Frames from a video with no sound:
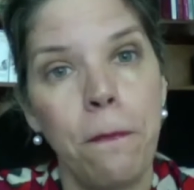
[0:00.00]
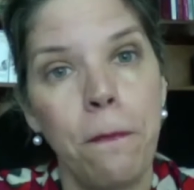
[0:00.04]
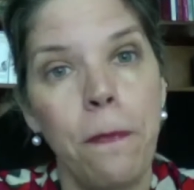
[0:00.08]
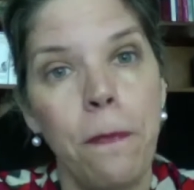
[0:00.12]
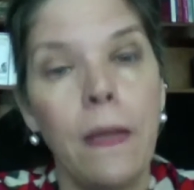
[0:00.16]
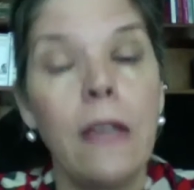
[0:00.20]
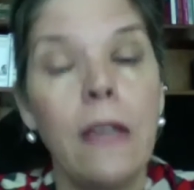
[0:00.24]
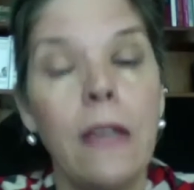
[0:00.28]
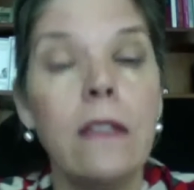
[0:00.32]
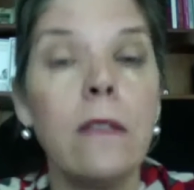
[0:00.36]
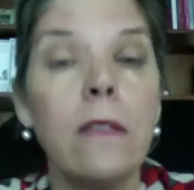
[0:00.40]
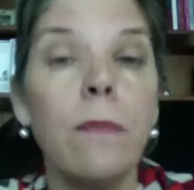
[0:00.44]

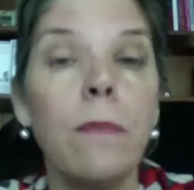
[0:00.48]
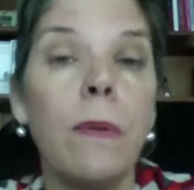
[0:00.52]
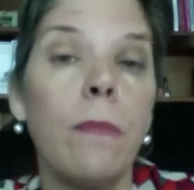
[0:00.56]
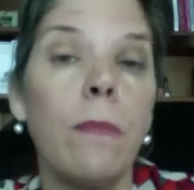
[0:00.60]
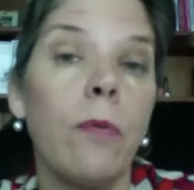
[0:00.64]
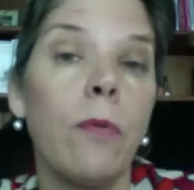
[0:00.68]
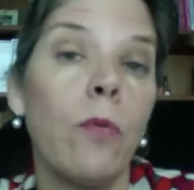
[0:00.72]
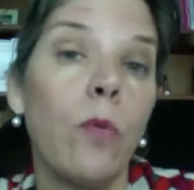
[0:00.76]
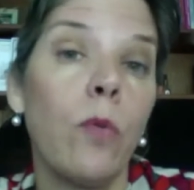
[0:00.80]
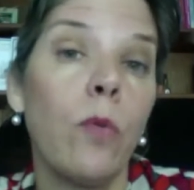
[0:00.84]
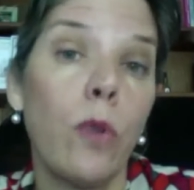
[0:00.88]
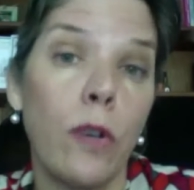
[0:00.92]
And some
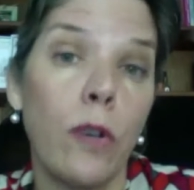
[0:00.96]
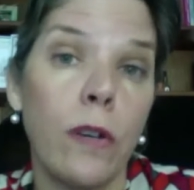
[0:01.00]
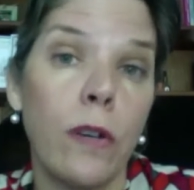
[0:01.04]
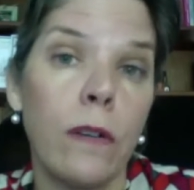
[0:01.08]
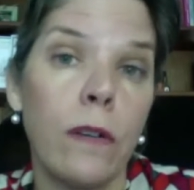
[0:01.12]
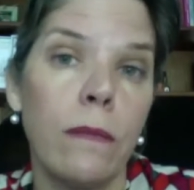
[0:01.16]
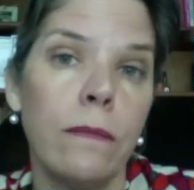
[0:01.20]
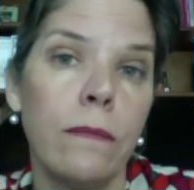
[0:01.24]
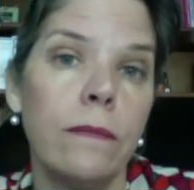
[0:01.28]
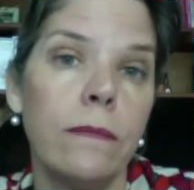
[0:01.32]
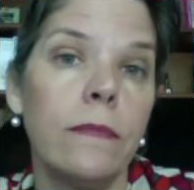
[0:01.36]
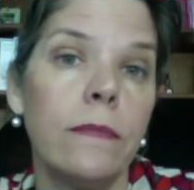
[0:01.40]
people work,
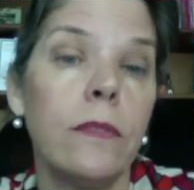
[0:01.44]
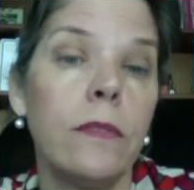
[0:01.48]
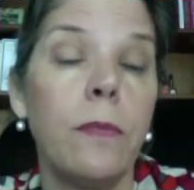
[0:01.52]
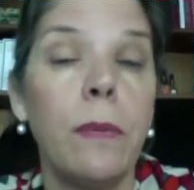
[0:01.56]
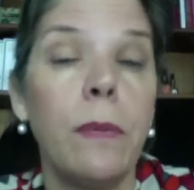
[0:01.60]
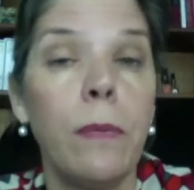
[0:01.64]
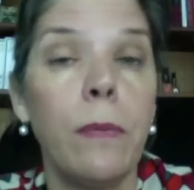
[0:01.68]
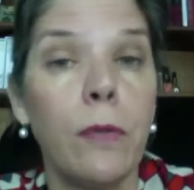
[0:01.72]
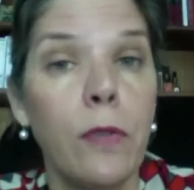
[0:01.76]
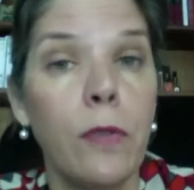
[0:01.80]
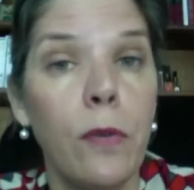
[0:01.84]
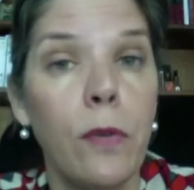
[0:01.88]
some
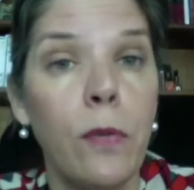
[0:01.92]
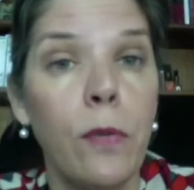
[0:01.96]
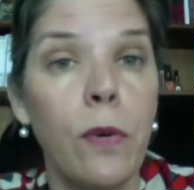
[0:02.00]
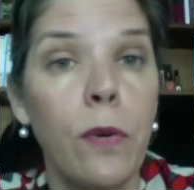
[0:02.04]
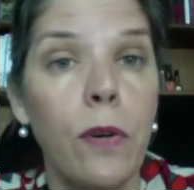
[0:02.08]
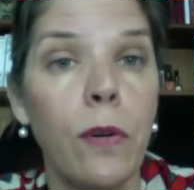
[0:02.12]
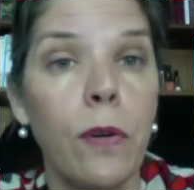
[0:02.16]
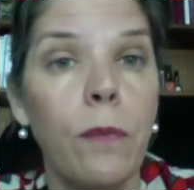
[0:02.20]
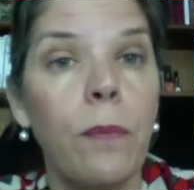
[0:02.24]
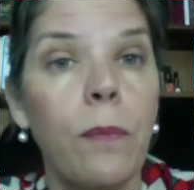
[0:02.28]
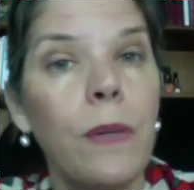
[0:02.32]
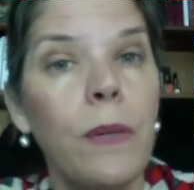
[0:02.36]
people don't
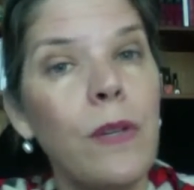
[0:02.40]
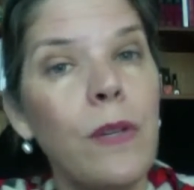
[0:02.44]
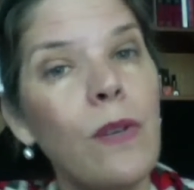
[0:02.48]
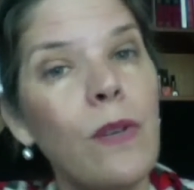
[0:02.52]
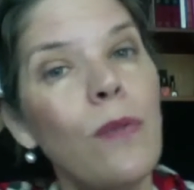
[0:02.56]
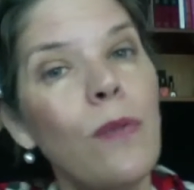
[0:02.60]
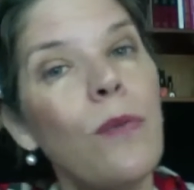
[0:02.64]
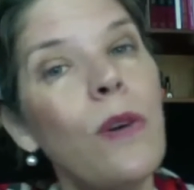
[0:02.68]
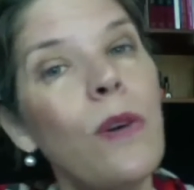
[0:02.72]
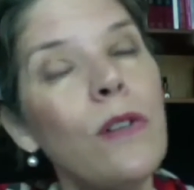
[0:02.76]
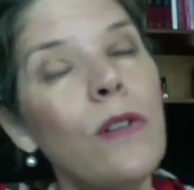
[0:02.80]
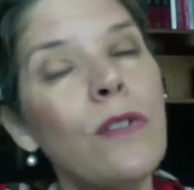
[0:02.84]
work. But you
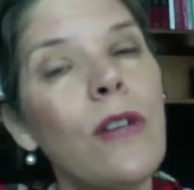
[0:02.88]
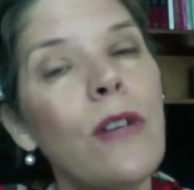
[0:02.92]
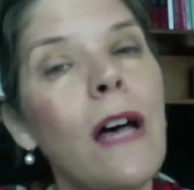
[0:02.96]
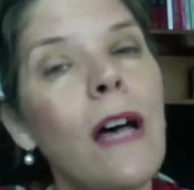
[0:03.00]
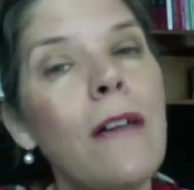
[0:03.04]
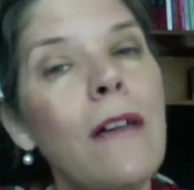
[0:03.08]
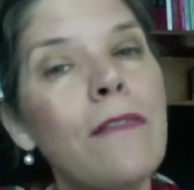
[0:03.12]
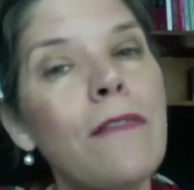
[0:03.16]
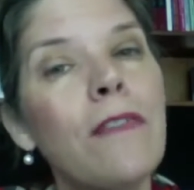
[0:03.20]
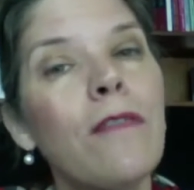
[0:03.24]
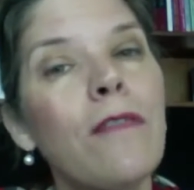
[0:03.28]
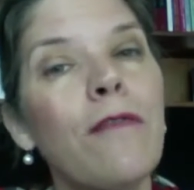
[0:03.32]
also
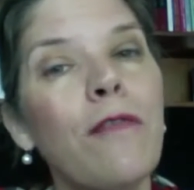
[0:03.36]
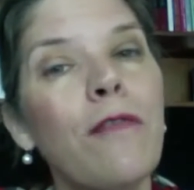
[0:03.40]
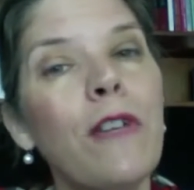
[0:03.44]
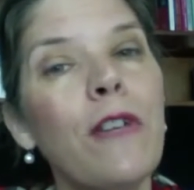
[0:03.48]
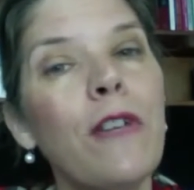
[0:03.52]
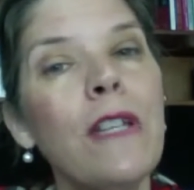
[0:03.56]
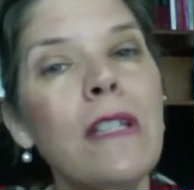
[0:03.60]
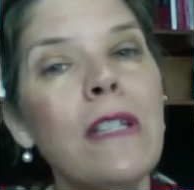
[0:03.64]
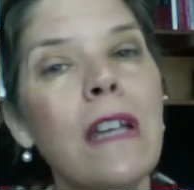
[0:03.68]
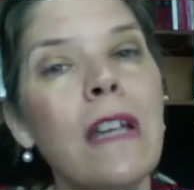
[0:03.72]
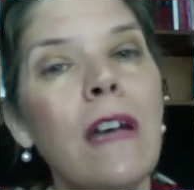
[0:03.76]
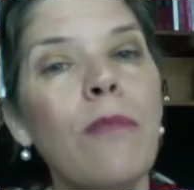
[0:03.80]
have some
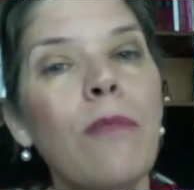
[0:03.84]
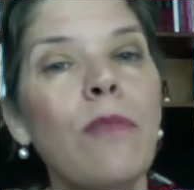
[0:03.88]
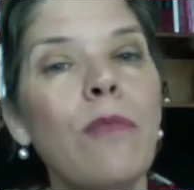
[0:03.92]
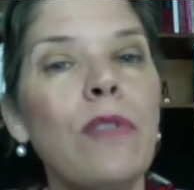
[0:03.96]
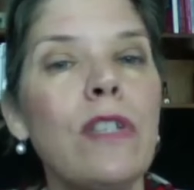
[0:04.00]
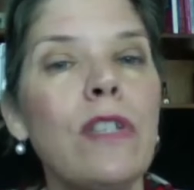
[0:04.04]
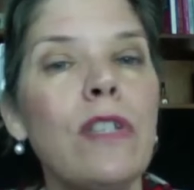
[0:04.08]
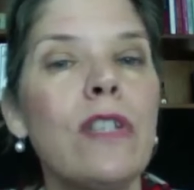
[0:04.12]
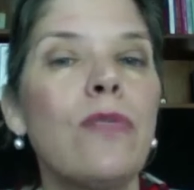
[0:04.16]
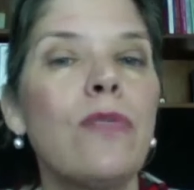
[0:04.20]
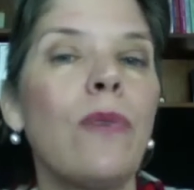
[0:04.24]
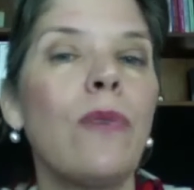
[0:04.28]
free time,
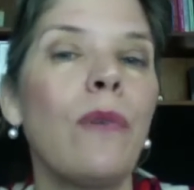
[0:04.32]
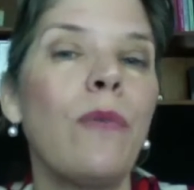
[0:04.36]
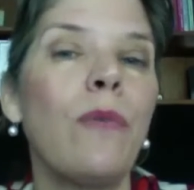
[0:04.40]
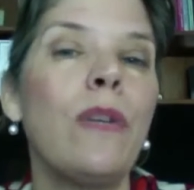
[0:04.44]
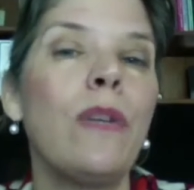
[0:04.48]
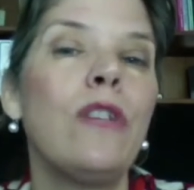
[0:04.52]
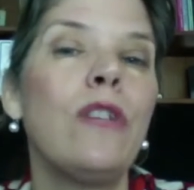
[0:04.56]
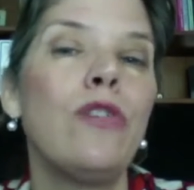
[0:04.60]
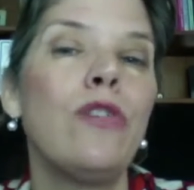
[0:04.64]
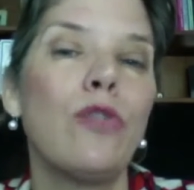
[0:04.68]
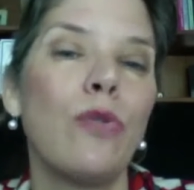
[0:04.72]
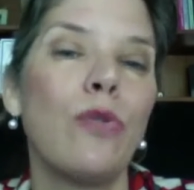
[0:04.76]
which is what
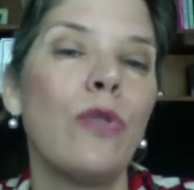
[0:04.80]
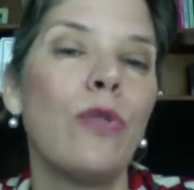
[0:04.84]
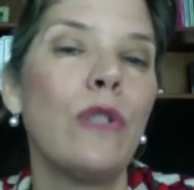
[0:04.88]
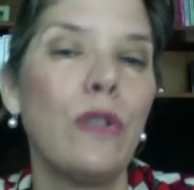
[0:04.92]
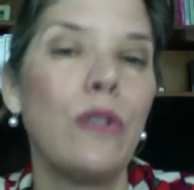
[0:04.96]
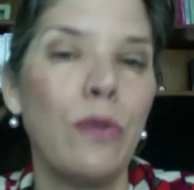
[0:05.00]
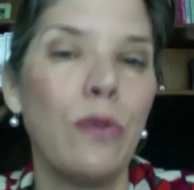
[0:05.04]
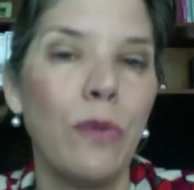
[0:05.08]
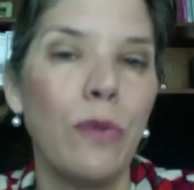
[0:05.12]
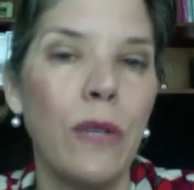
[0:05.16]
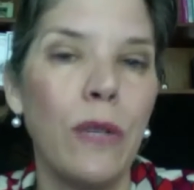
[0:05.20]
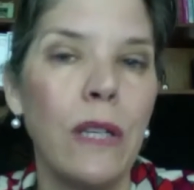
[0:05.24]
we enjoy
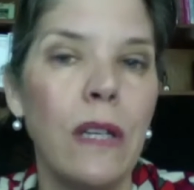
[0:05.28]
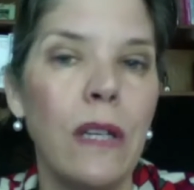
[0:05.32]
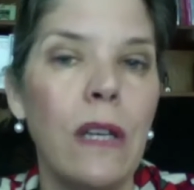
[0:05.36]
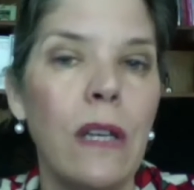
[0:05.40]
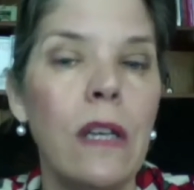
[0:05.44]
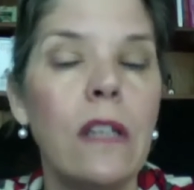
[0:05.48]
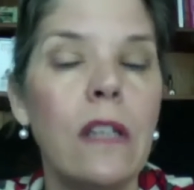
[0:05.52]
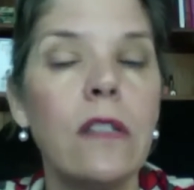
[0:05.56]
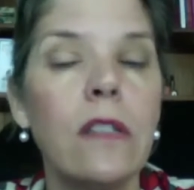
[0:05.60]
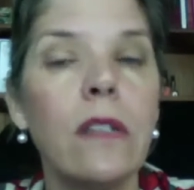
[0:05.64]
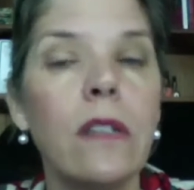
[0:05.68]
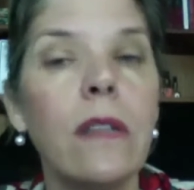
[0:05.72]
doing.
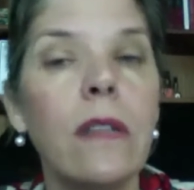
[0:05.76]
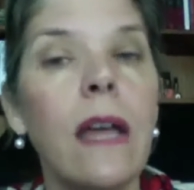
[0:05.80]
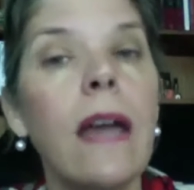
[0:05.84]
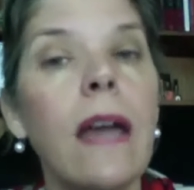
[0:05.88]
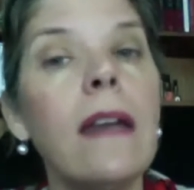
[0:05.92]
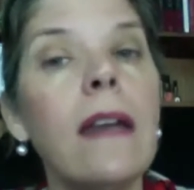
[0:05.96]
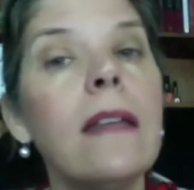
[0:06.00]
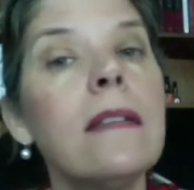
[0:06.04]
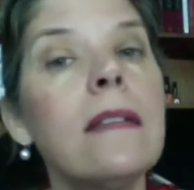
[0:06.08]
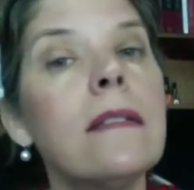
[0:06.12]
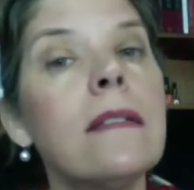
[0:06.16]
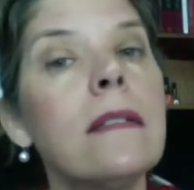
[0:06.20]
So
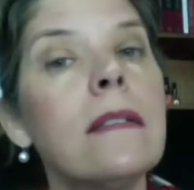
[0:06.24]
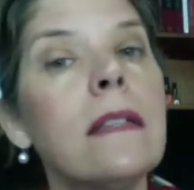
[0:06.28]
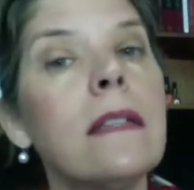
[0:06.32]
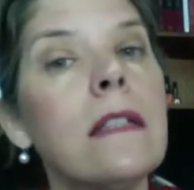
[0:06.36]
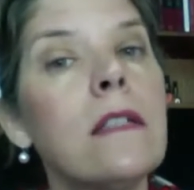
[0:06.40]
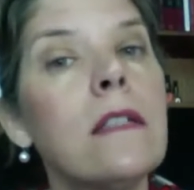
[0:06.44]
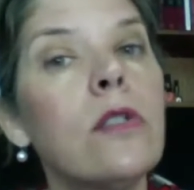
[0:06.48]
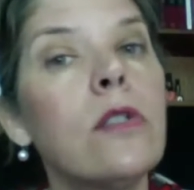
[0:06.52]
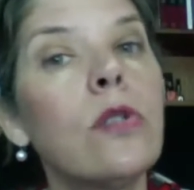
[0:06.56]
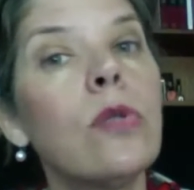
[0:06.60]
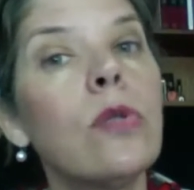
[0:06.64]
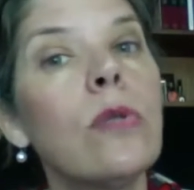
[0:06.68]
that is
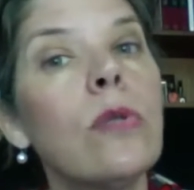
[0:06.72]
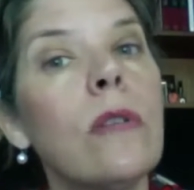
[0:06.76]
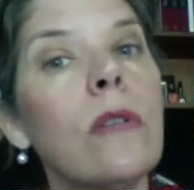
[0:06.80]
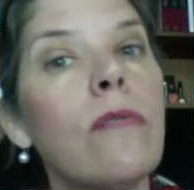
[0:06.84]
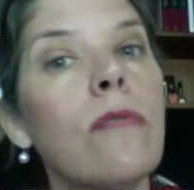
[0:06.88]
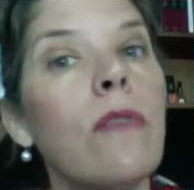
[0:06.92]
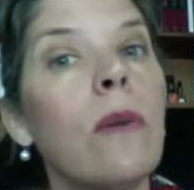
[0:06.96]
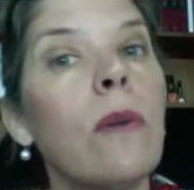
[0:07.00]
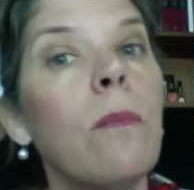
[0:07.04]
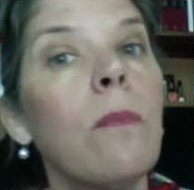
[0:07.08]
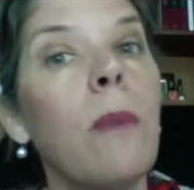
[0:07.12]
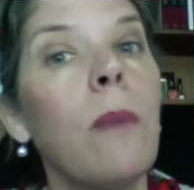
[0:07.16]
the two
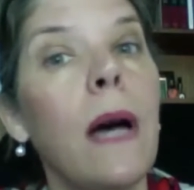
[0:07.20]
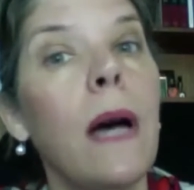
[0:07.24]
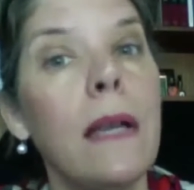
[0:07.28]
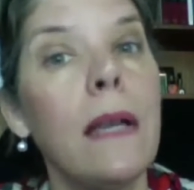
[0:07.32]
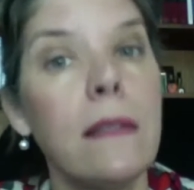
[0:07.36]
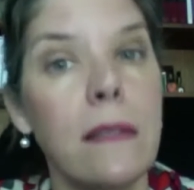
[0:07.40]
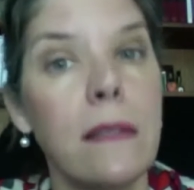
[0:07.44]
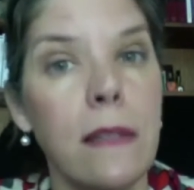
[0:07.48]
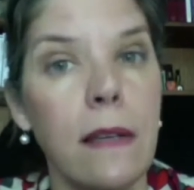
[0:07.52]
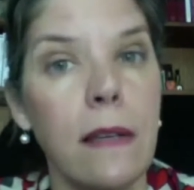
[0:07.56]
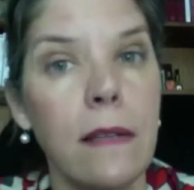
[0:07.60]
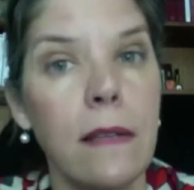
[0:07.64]
different
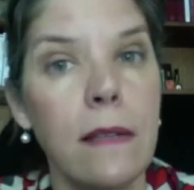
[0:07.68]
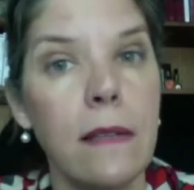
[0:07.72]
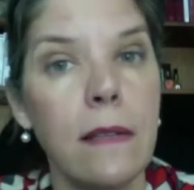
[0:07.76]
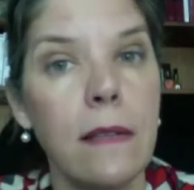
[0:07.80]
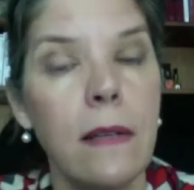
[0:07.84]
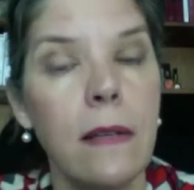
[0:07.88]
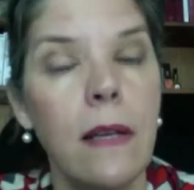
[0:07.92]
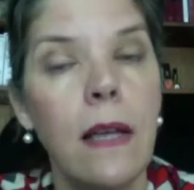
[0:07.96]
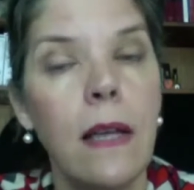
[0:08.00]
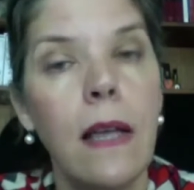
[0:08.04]
mindsets.